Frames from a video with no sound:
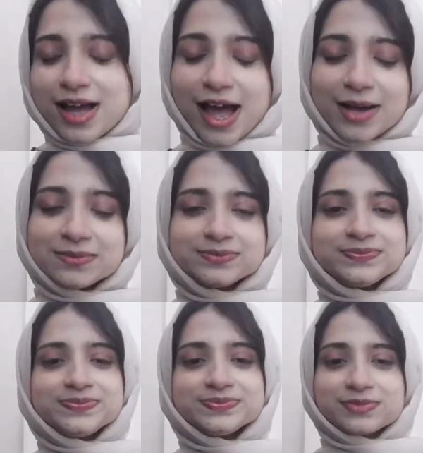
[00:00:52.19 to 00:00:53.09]

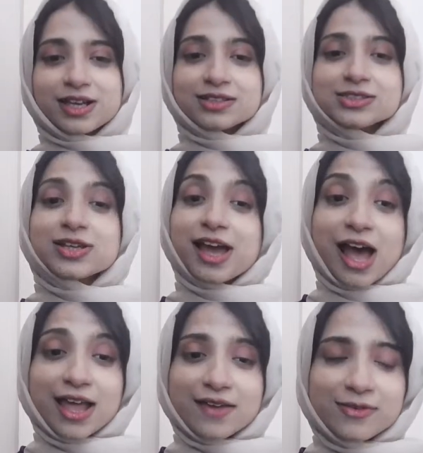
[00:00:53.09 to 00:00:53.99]
um, uh, so yeah,
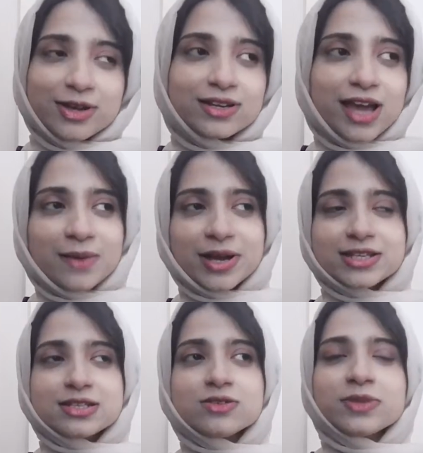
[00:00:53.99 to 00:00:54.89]
hi everyone. I'm
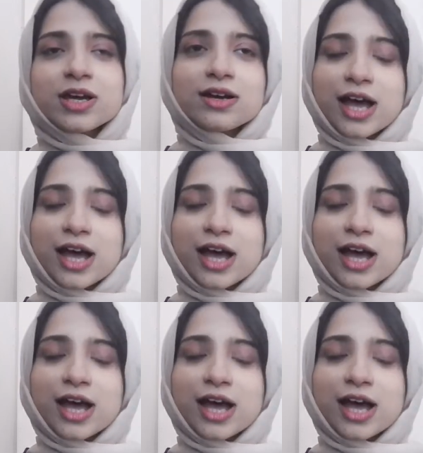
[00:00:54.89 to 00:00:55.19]
Ayesha Lubna.